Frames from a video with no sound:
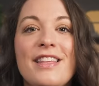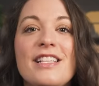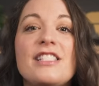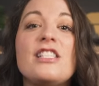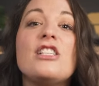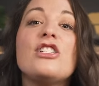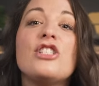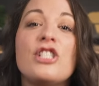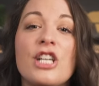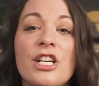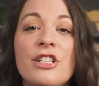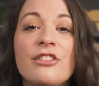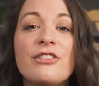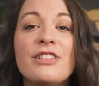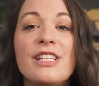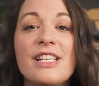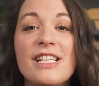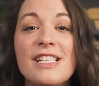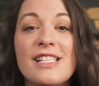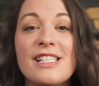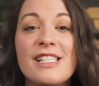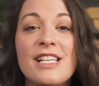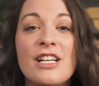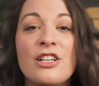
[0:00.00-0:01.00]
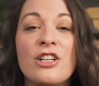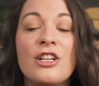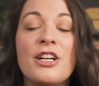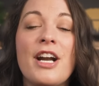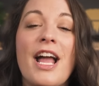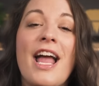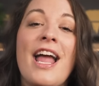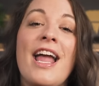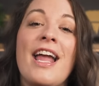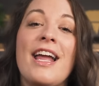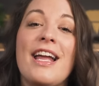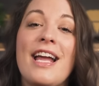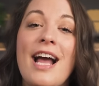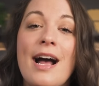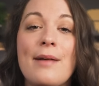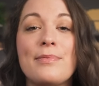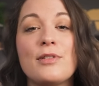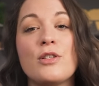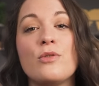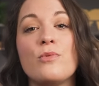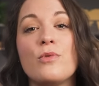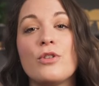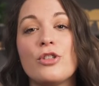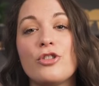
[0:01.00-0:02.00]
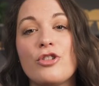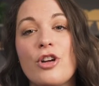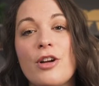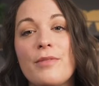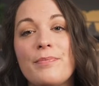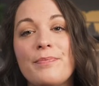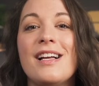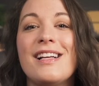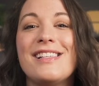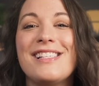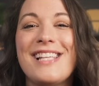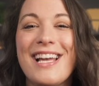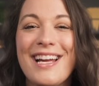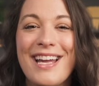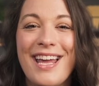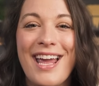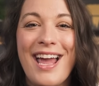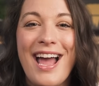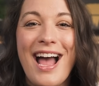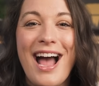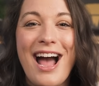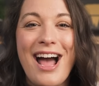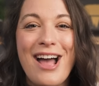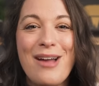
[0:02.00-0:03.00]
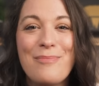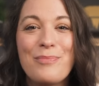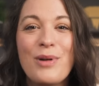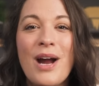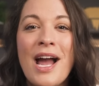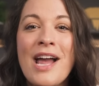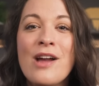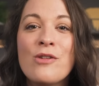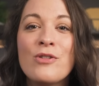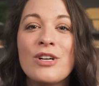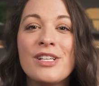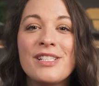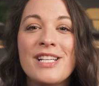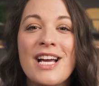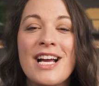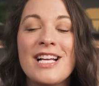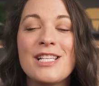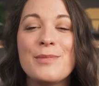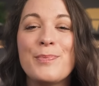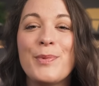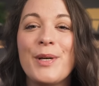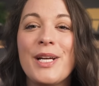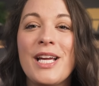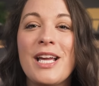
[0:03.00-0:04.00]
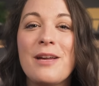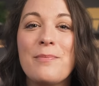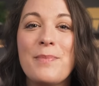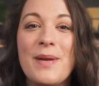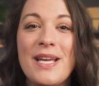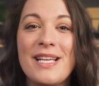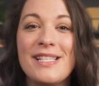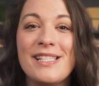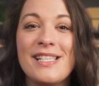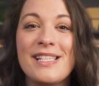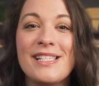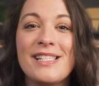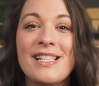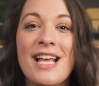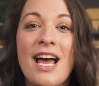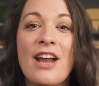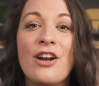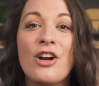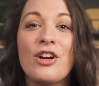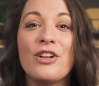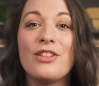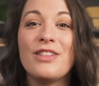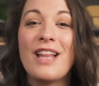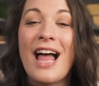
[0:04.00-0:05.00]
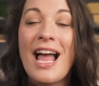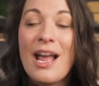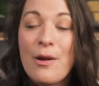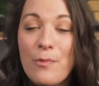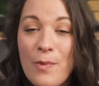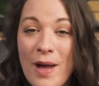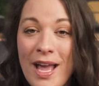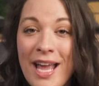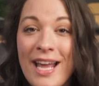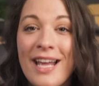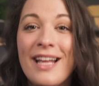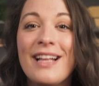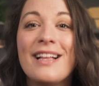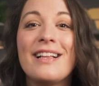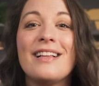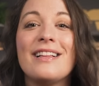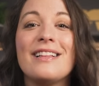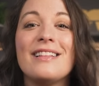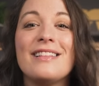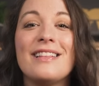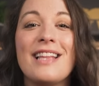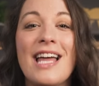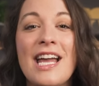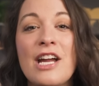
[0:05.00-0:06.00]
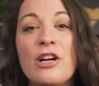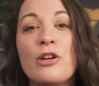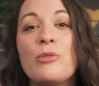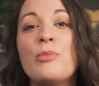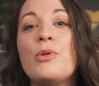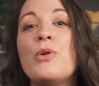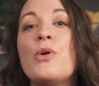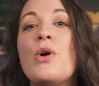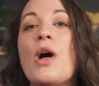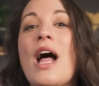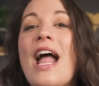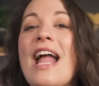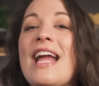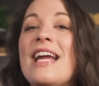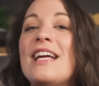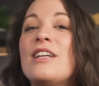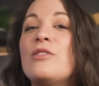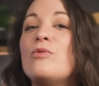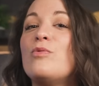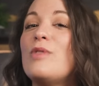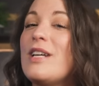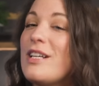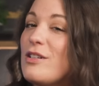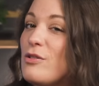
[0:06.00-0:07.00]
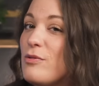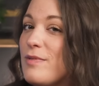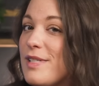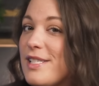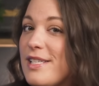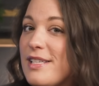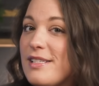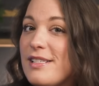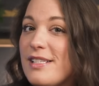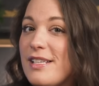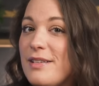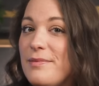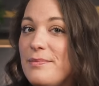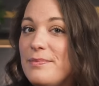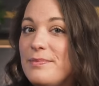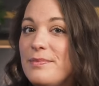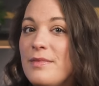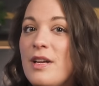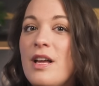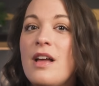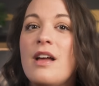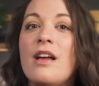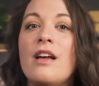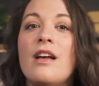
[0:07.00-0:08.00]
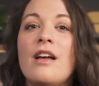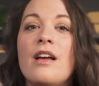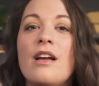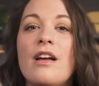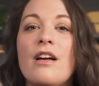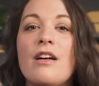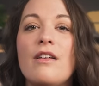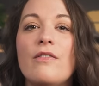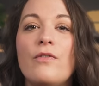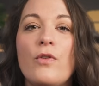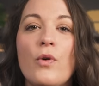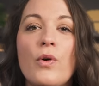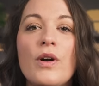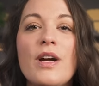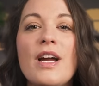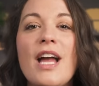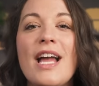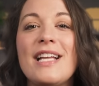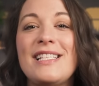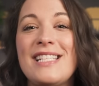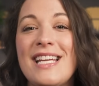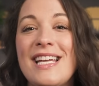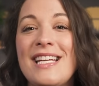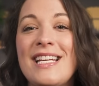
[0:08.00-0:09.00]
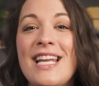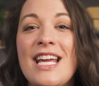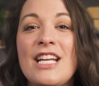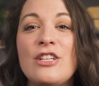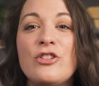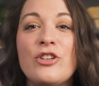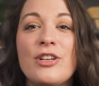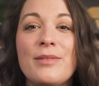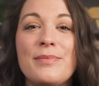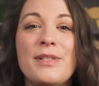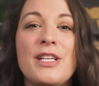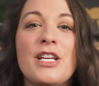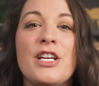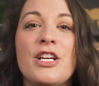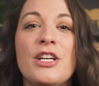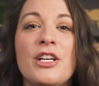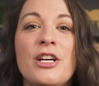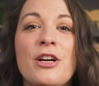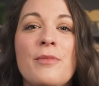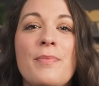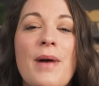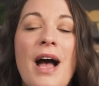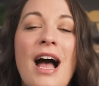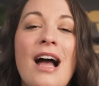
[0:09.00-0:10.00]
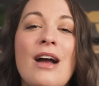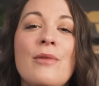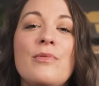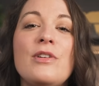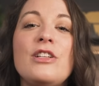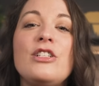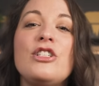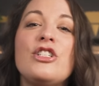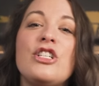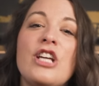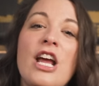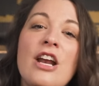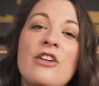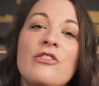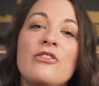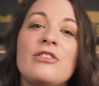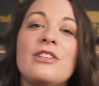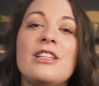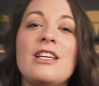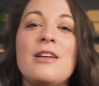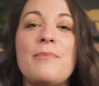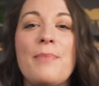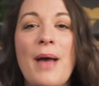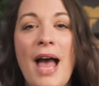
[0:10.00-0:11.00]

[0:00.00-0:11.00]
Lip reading: This is generally considered a capsule wardrobe. Second, I prioritize bringing pieces that are lightweight, layerable, and wrinkle resistant. For a 10-day trip to Europe, I would generally